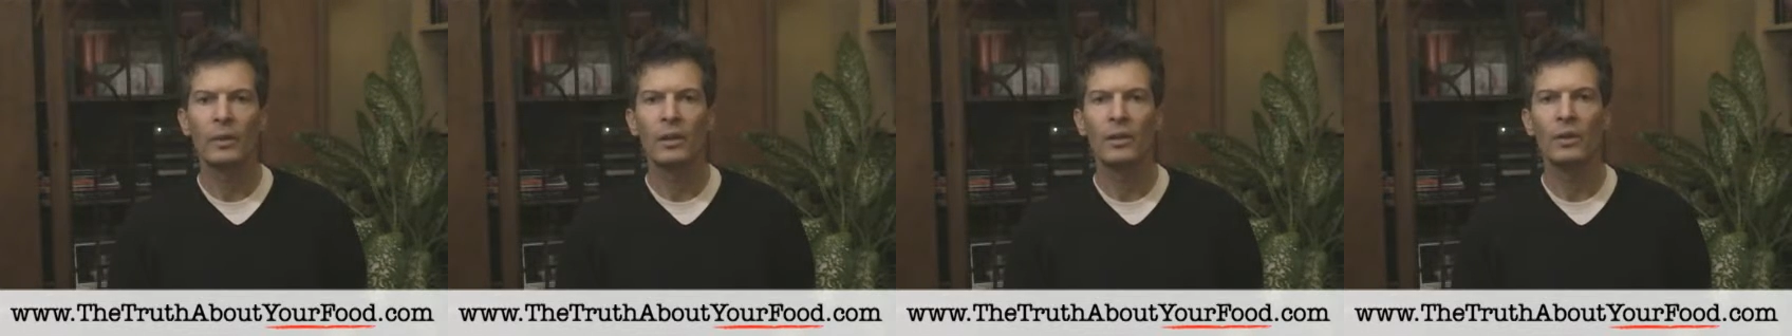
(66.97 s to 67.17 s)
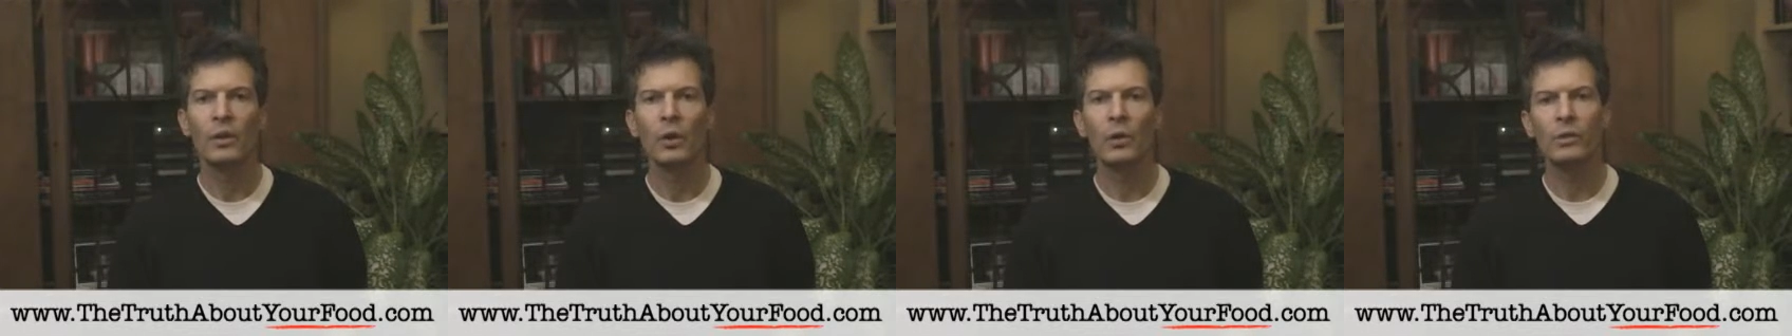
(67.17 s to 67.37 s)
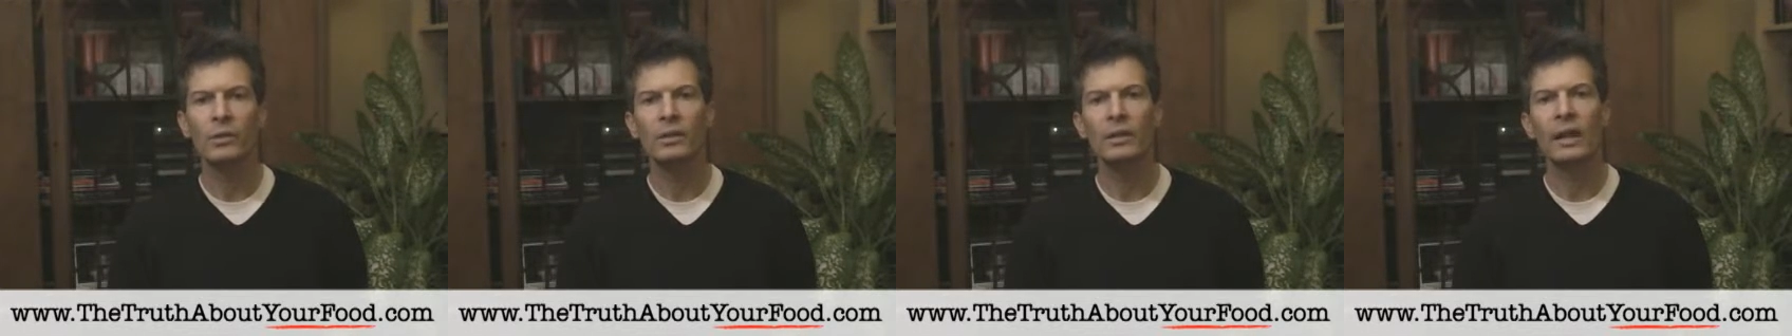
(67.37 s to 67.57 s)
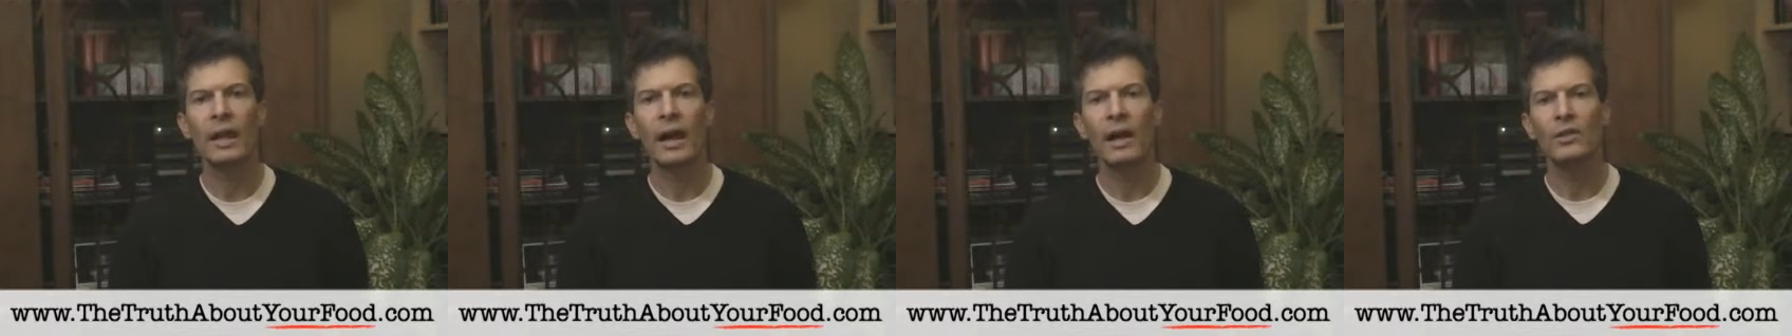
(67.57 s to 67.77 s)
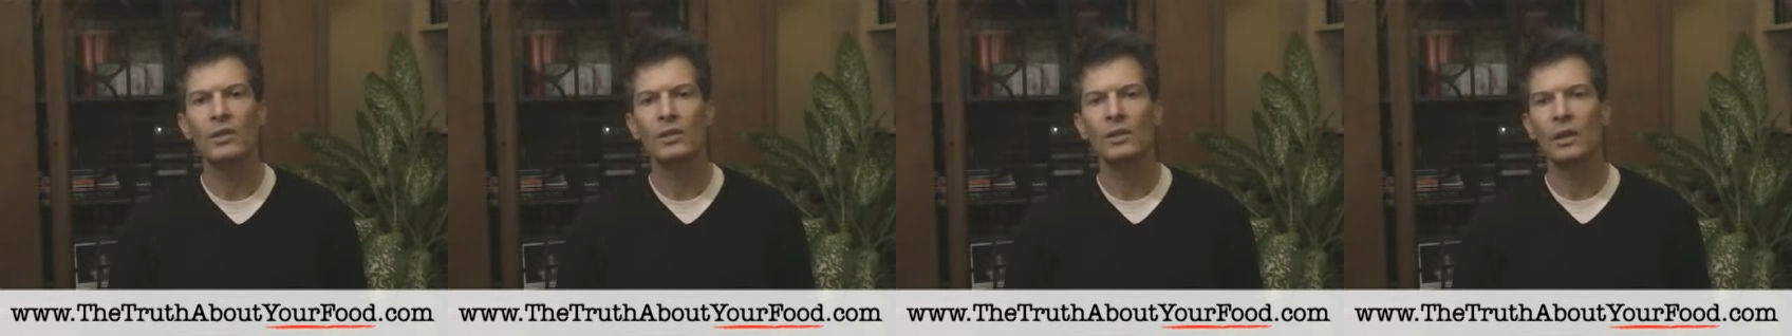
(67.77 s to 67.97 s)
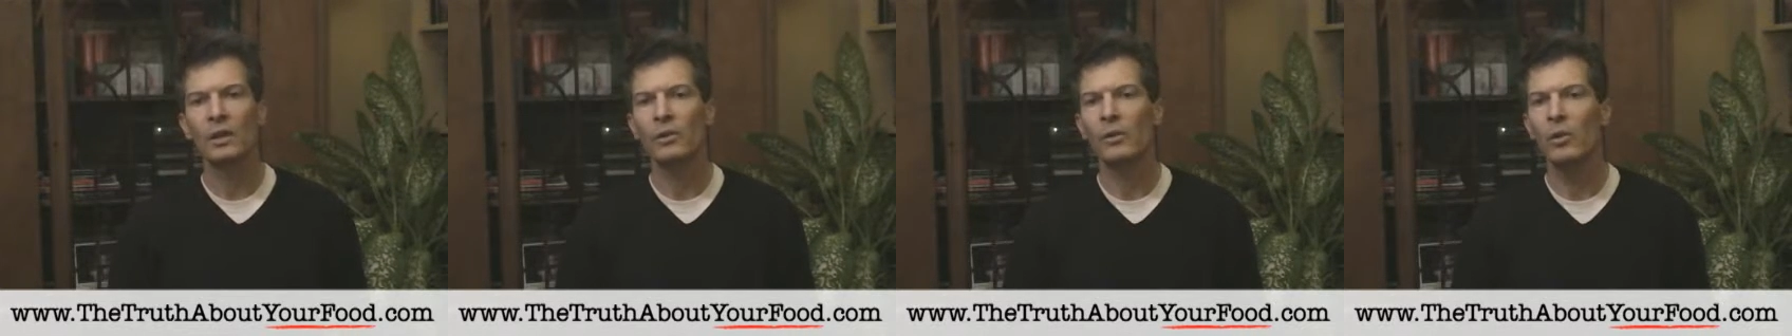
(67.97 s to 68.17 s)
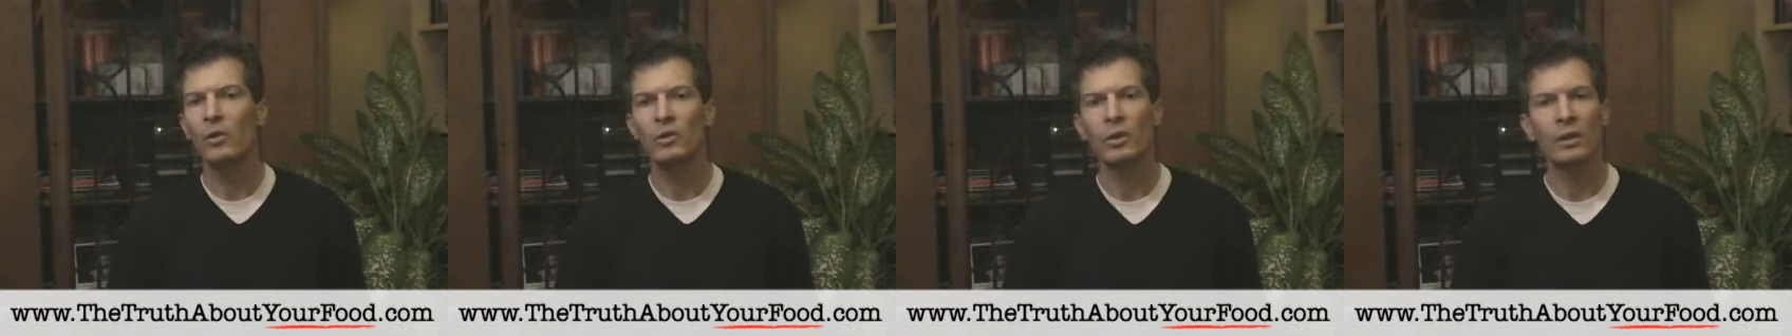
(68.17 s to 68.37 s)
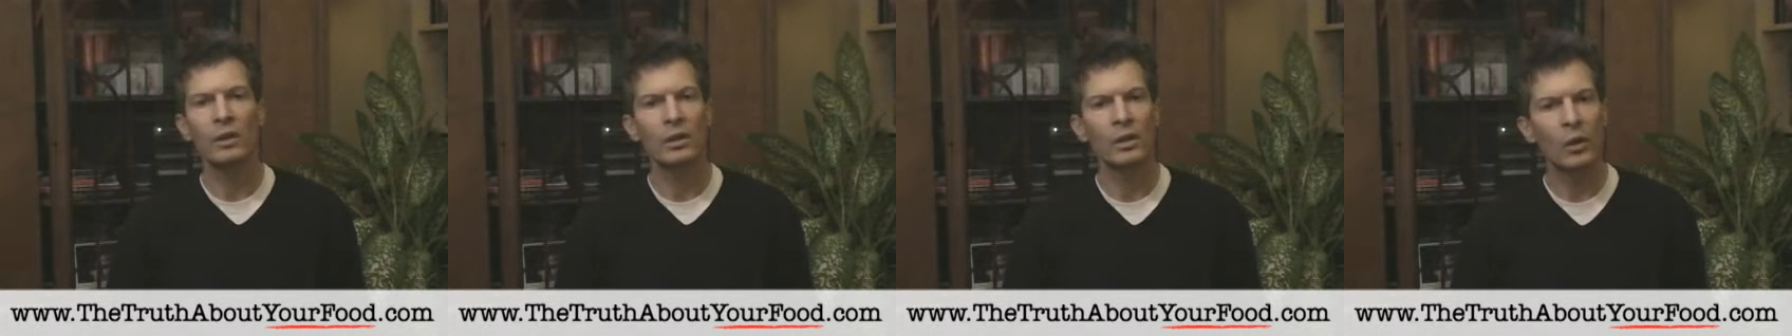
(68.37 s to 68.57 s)
Those gadgets are
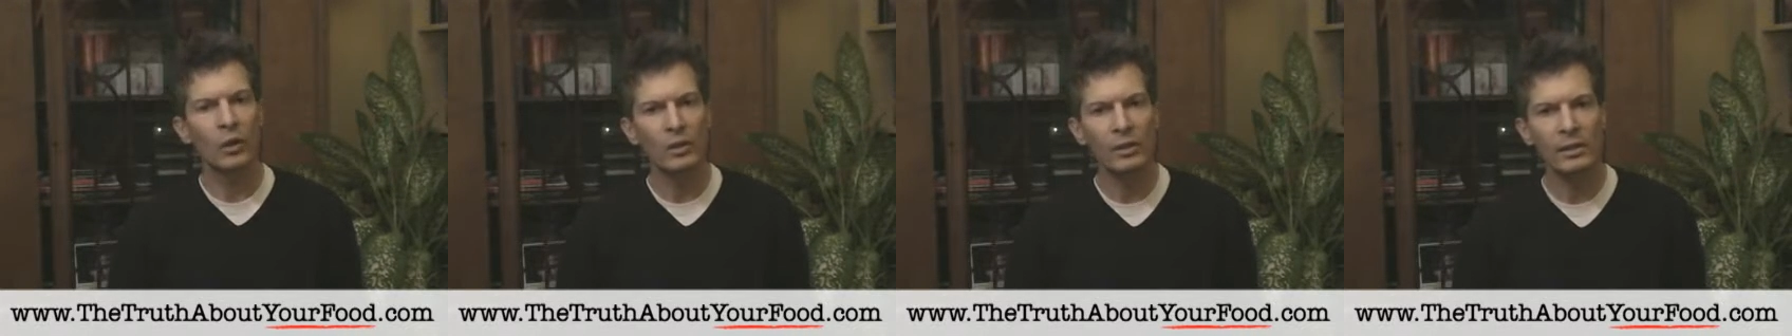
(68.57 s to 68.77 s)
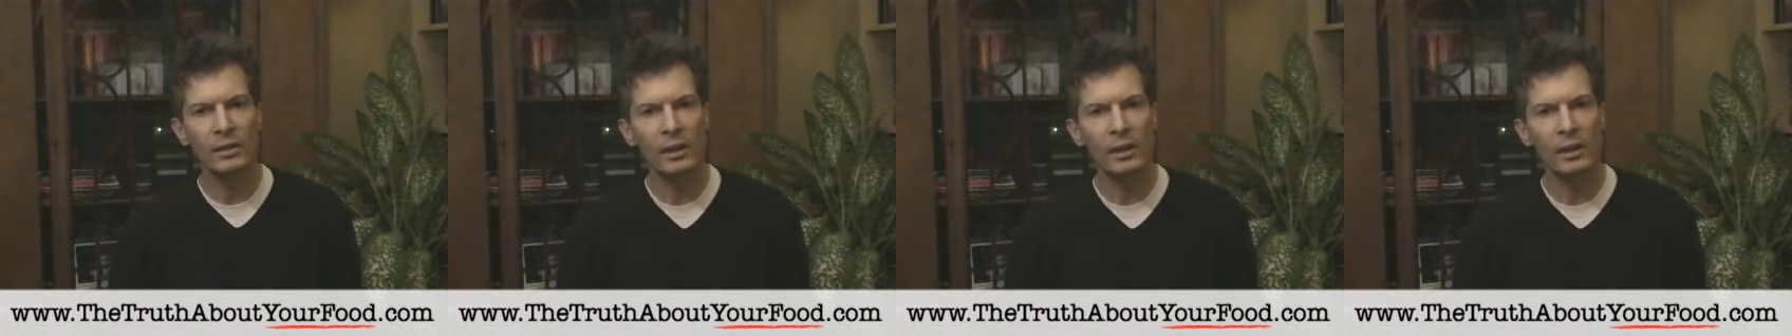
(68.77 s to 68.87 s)
usually not